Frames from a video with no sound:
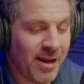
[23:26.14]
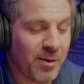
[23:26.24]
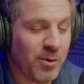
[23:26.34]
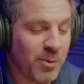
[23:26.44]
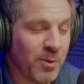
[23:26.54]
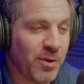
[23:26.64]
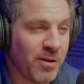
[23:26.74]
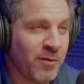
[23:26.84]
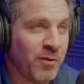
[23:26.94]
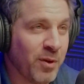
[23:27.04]
it would be
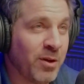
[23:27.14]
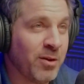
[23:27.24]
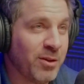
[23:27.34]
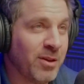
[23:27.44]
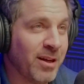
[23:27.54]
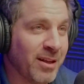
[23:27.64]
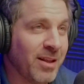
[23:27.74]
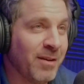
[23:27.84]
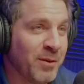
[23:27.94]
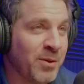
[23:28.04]
wonderful if we could do like a
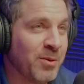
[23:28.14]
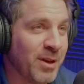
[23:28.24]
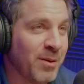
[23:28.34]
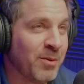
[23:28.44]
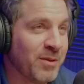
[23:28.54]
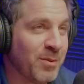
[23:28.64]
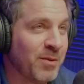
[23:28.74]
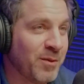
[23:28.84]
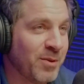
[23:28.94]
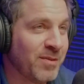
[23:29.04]
live Q&A with some of
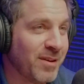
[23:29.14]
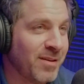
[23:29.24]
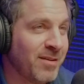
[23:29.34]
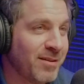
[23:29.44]
the folks there.